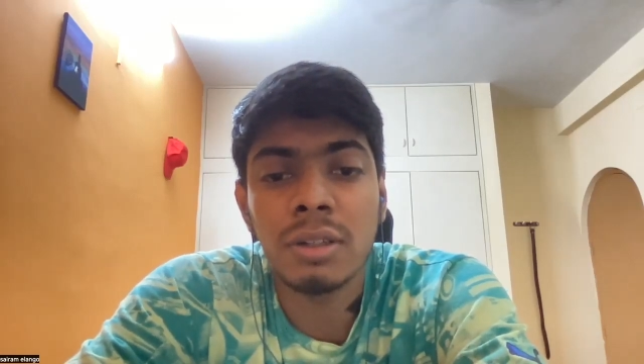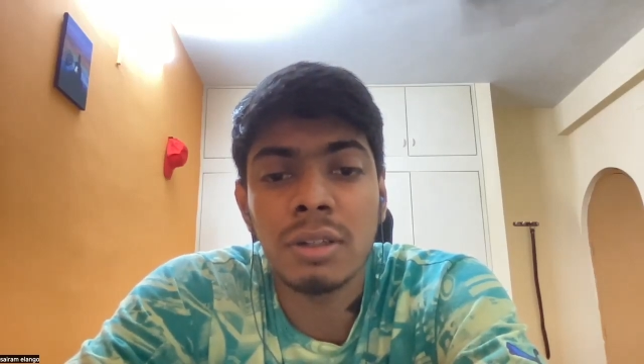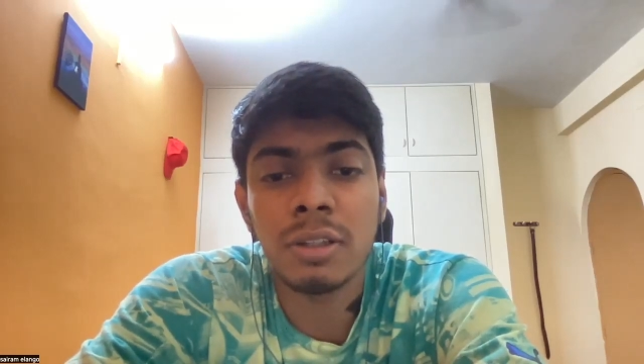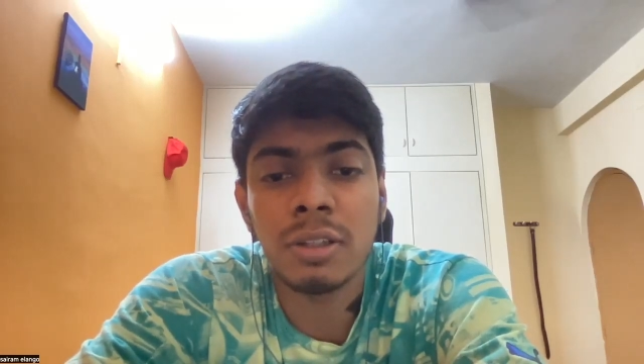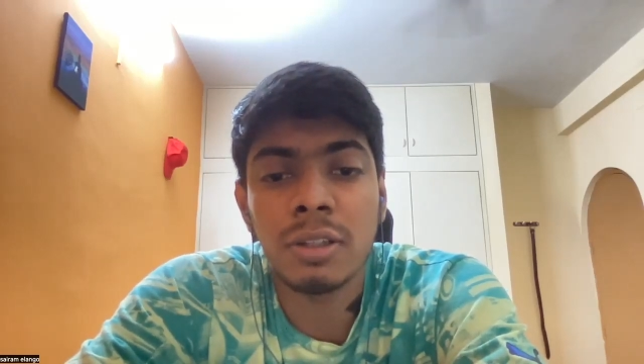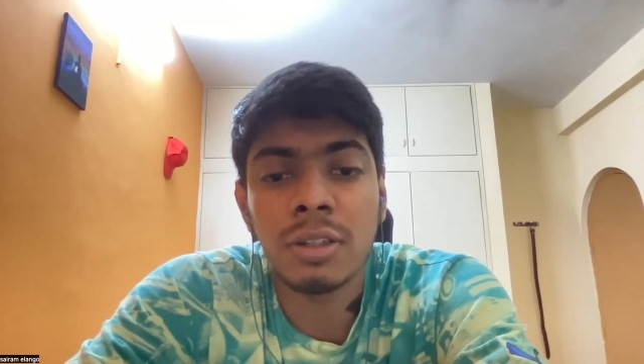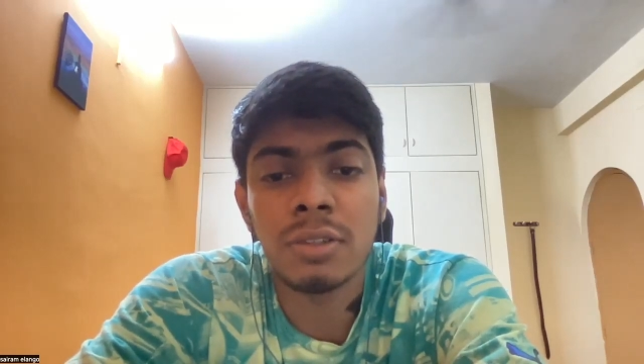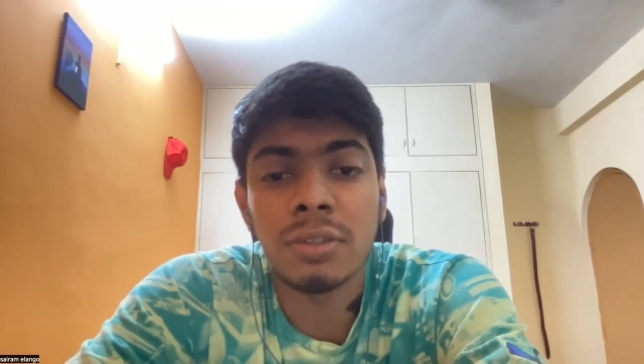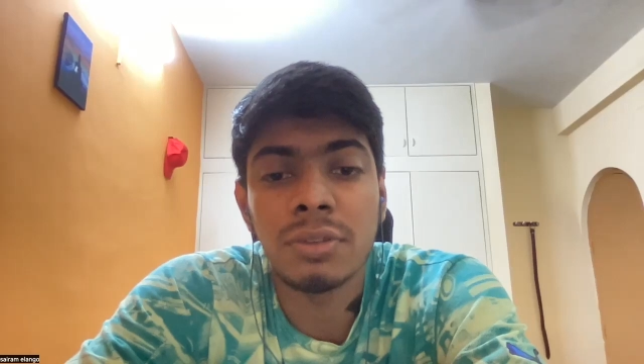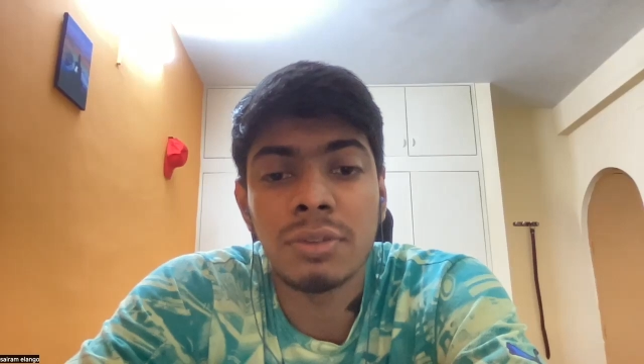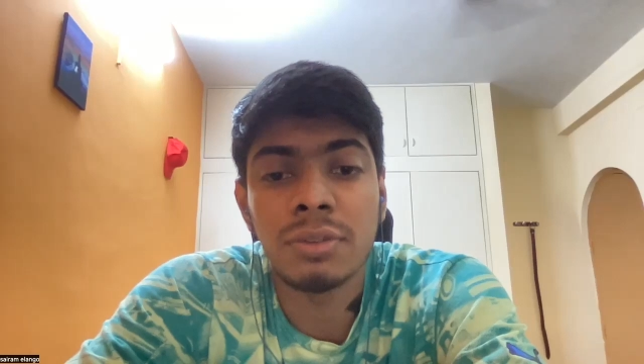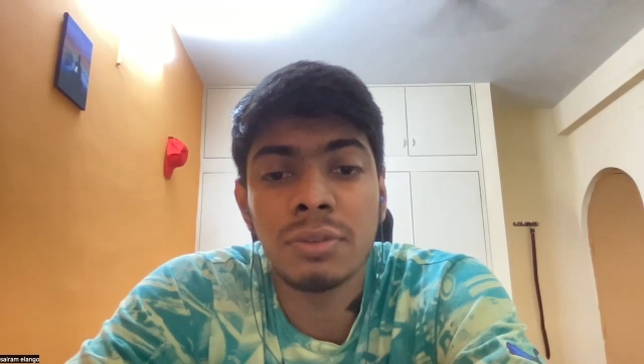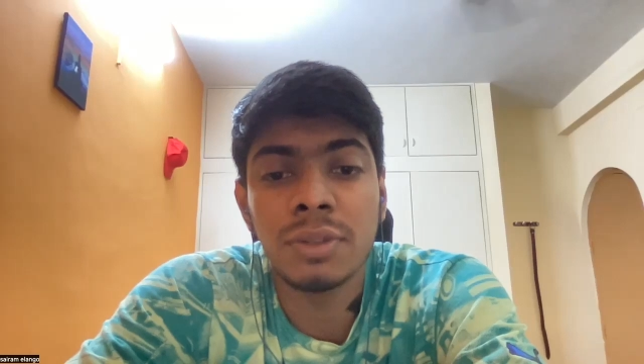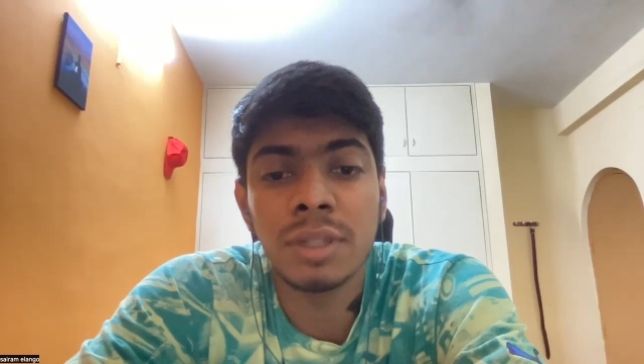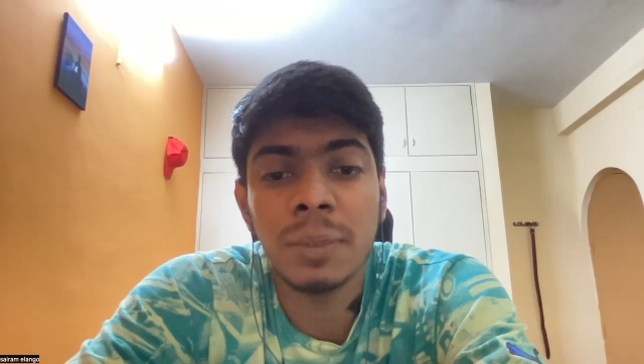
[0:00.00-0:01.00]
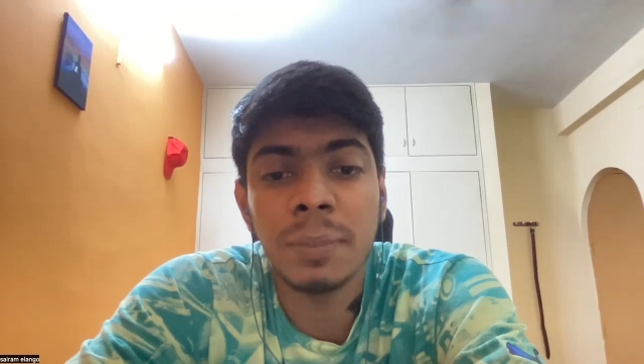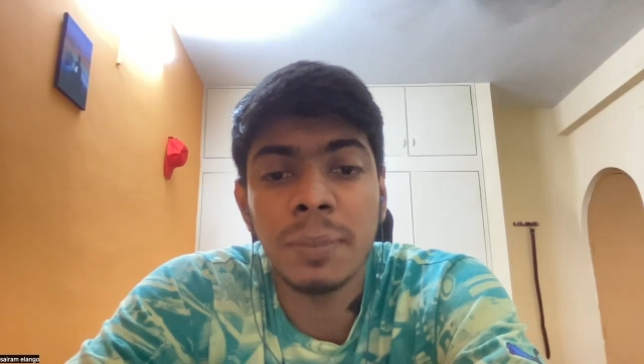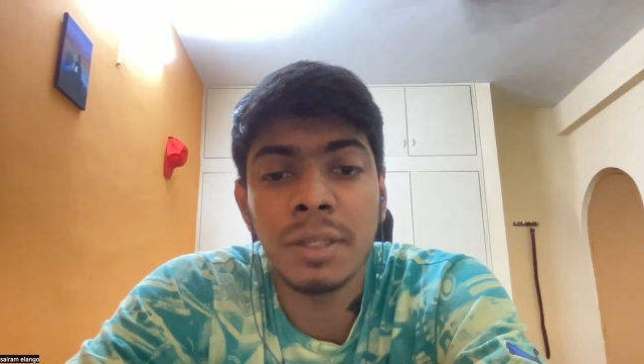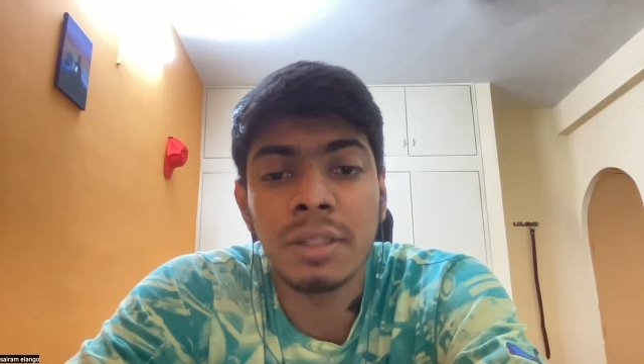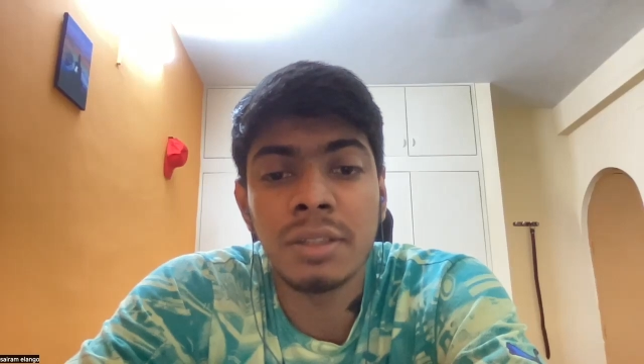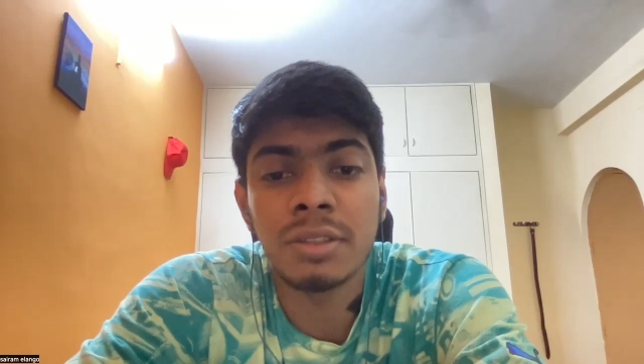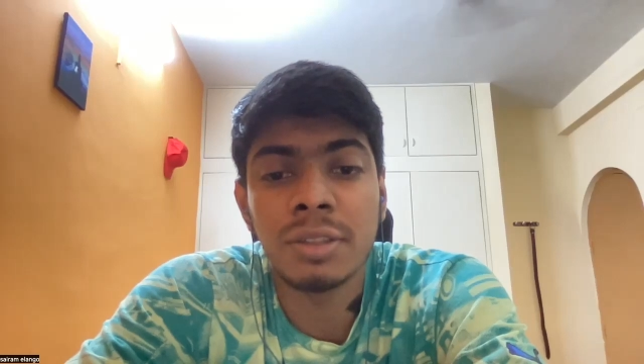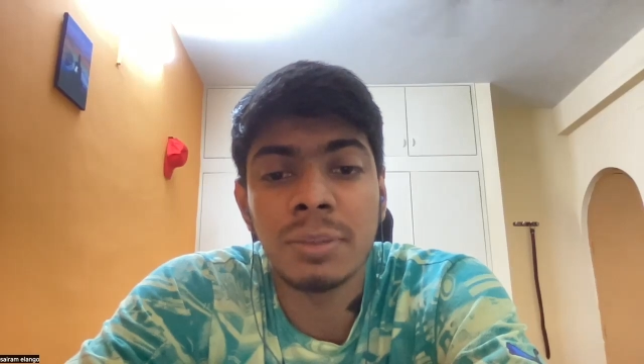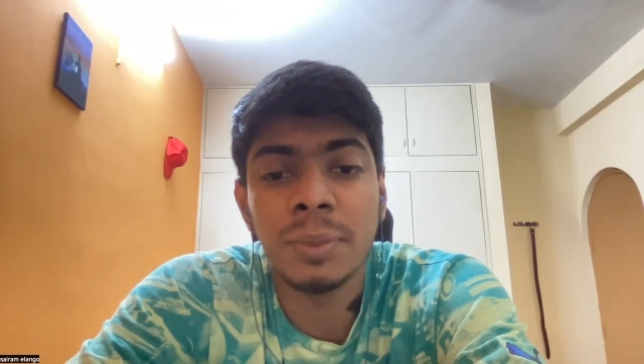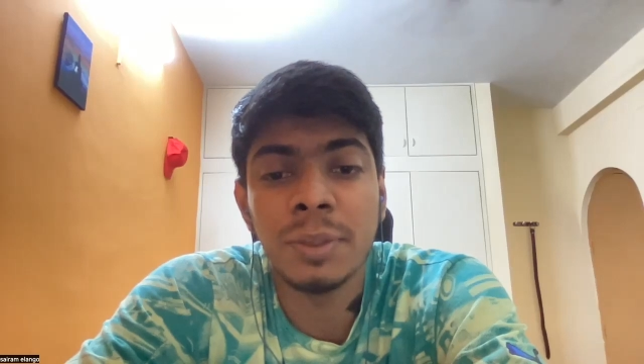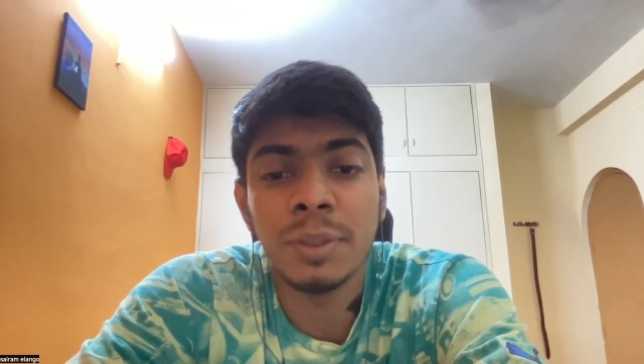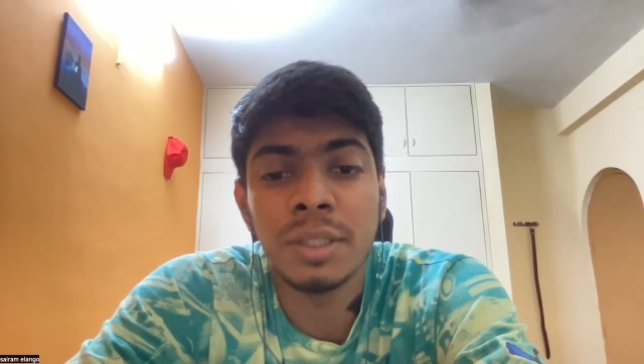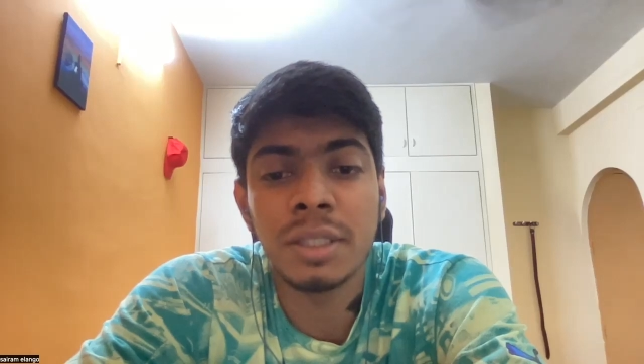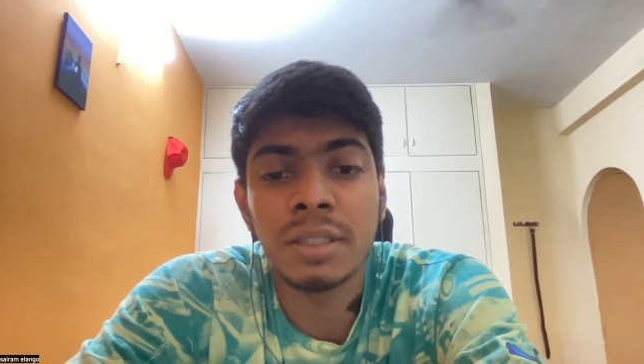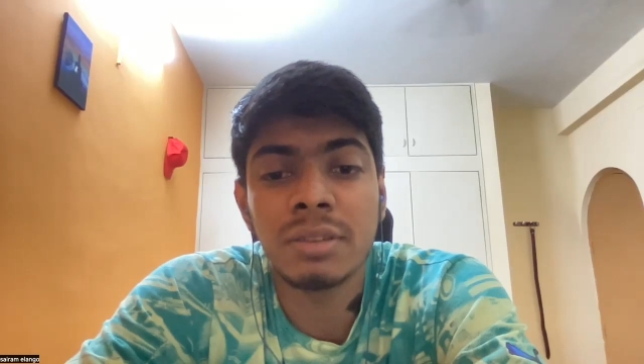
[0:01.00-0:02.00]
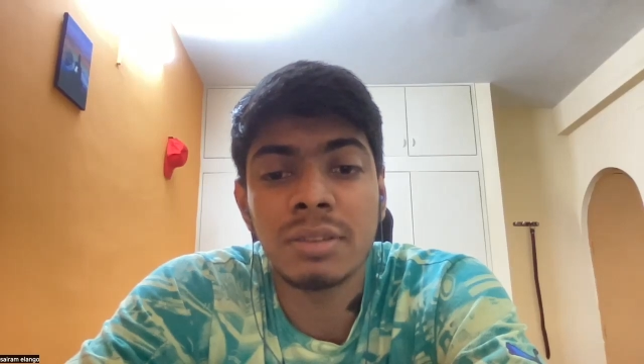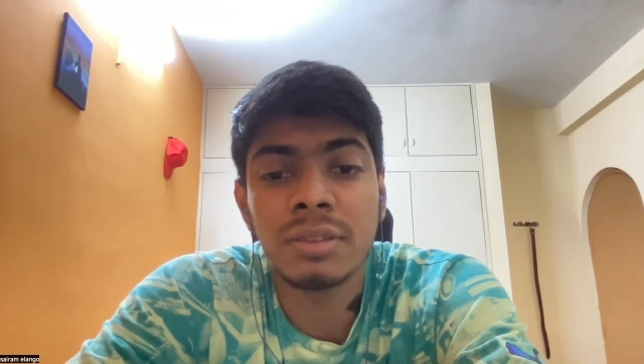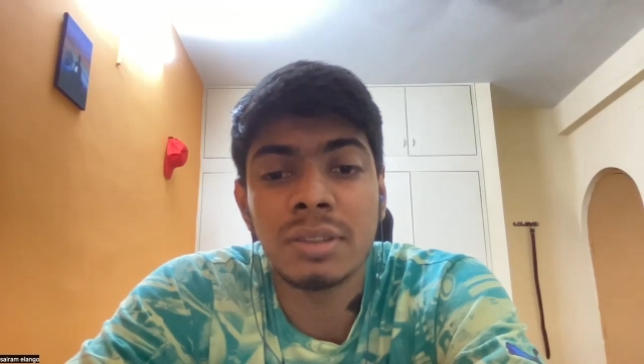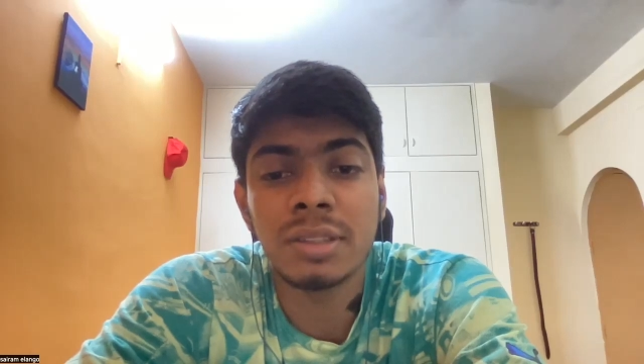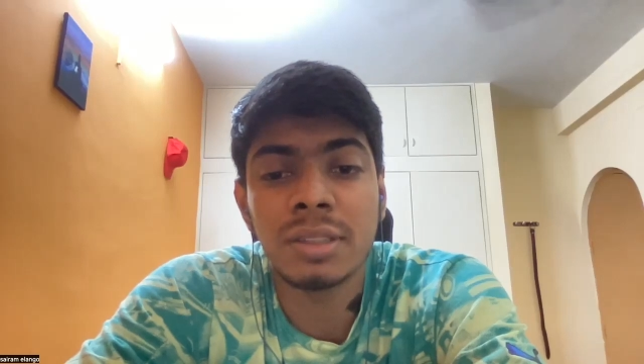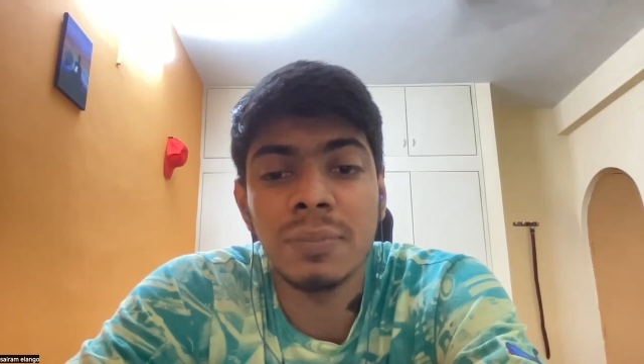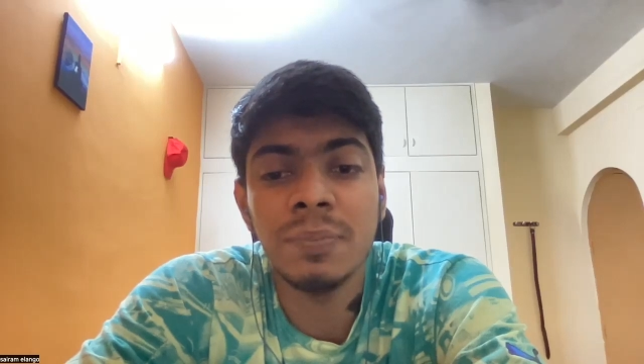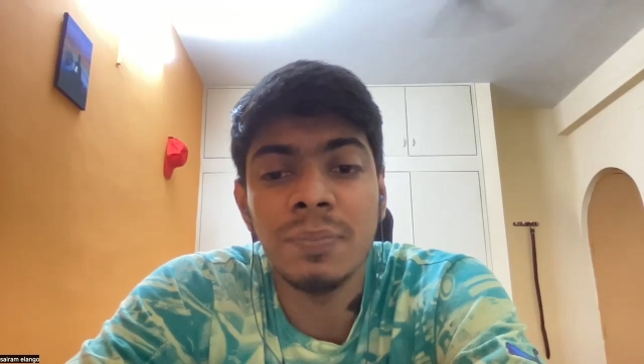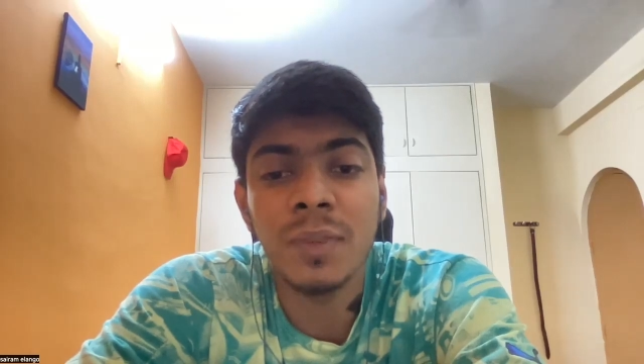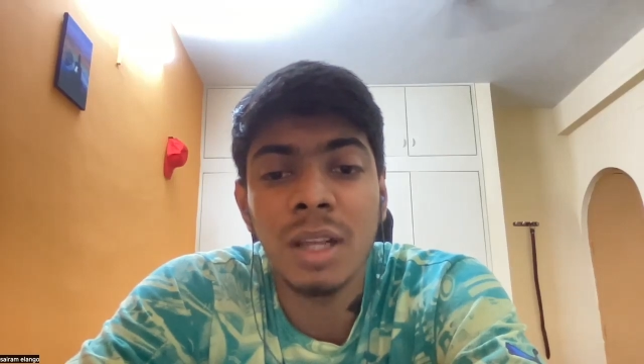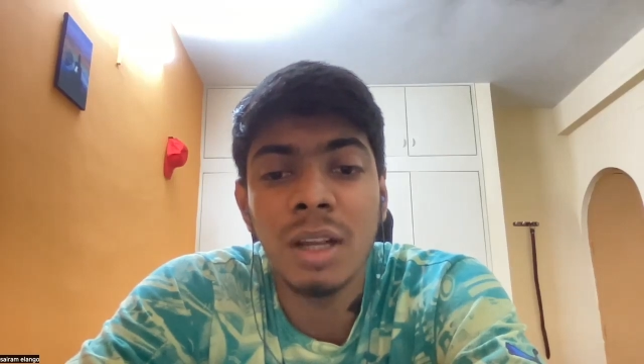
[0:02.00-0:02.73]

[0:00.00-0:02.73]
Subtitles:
the Zookeeper distributed system